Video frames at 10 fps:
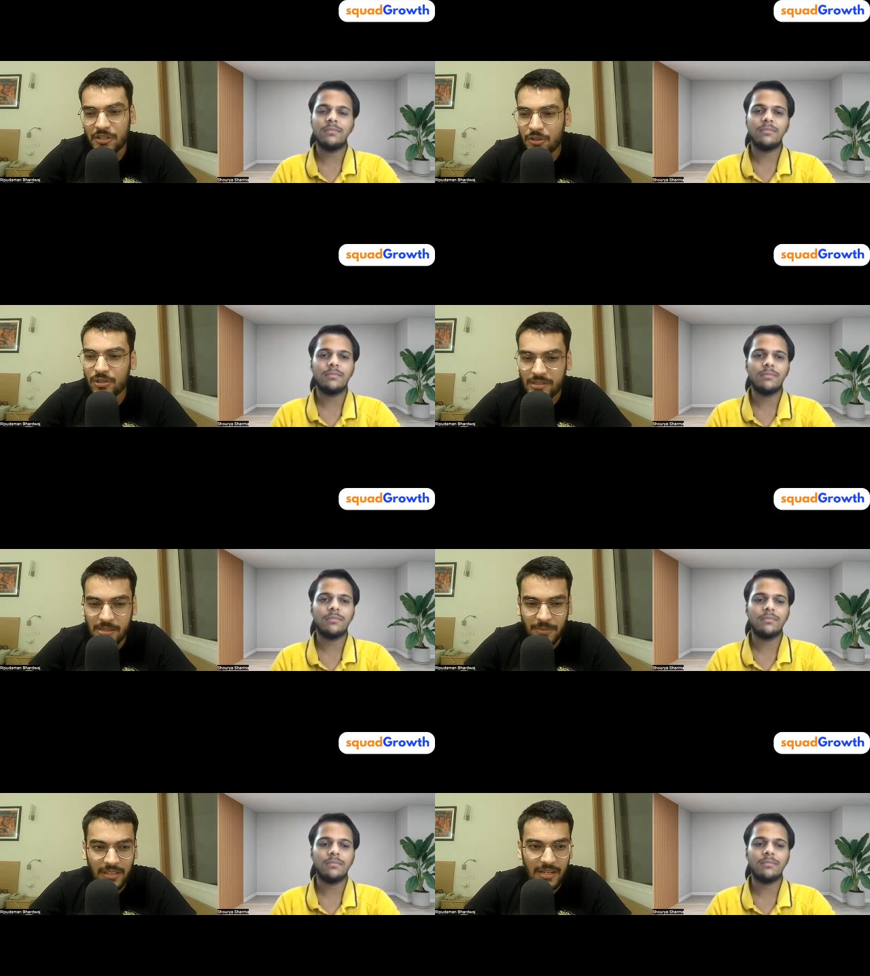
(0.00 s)
Speaker 1: you learn
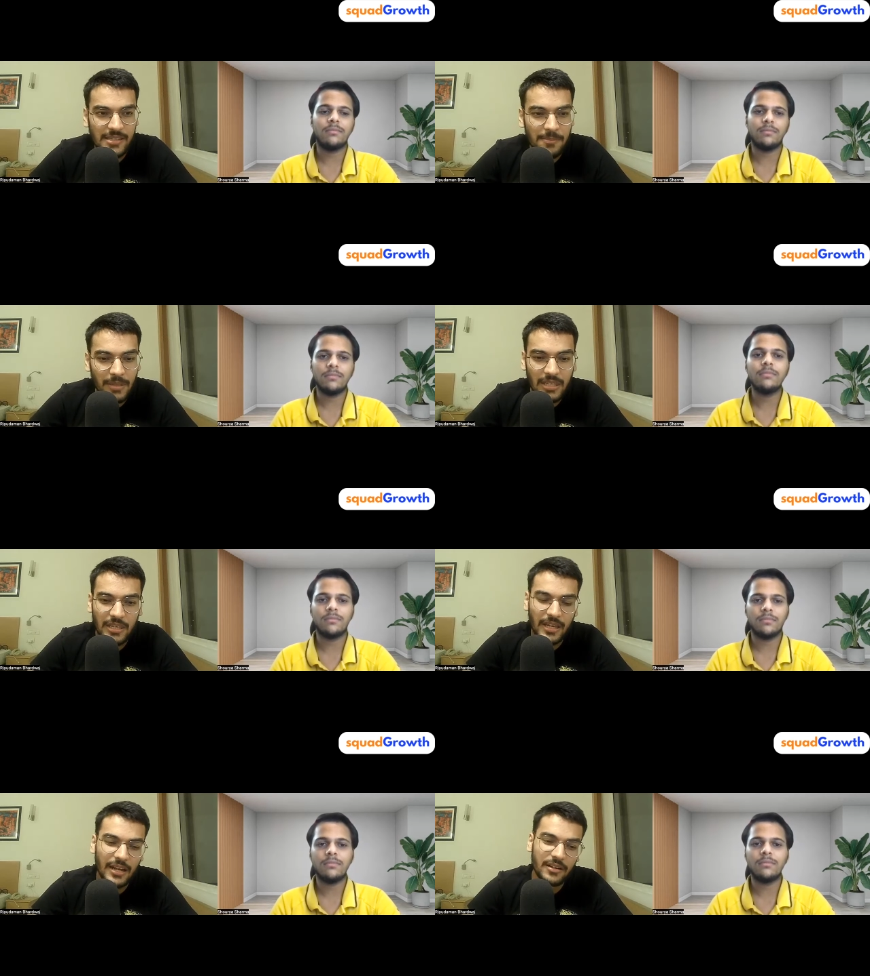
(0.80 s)
something. Let's say me
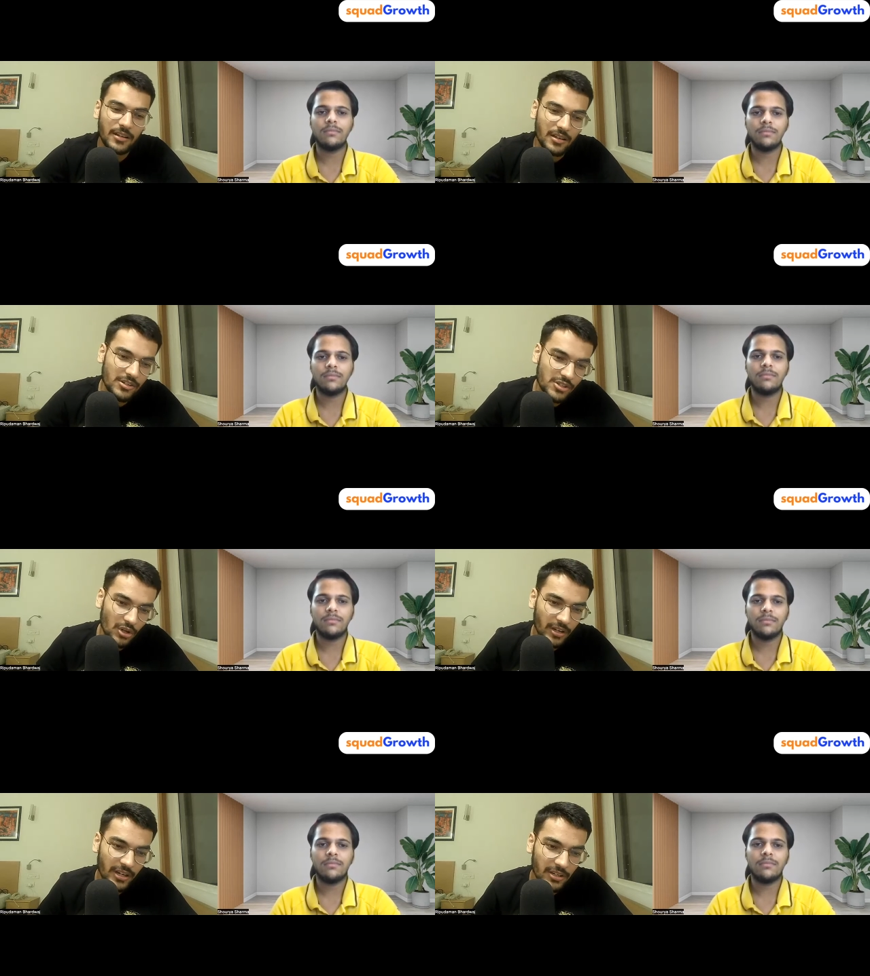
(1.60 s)
and uh,
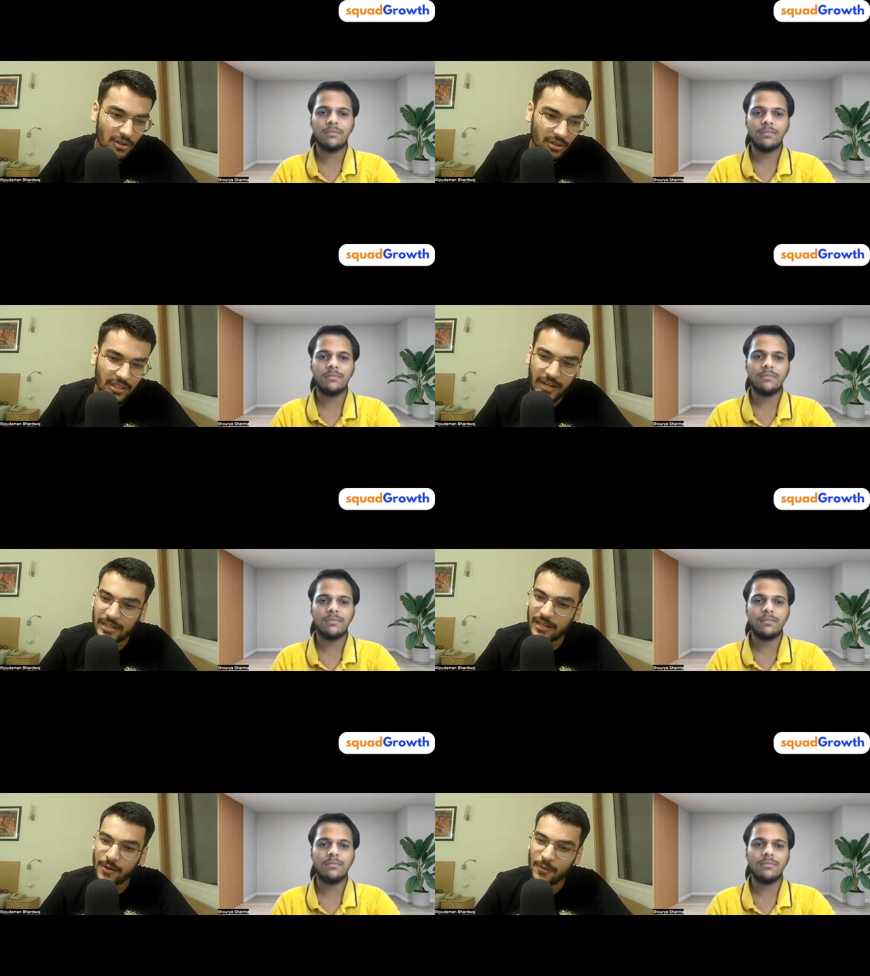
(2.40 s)
Shaurya are talking right
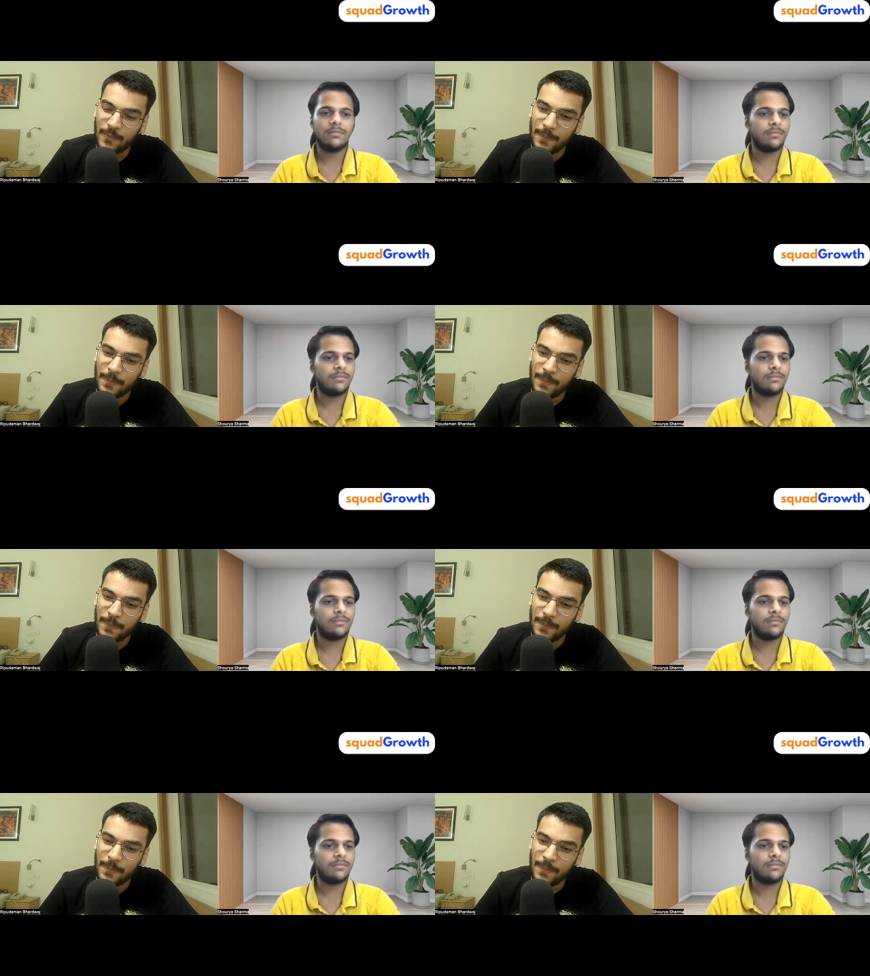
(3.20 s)
now.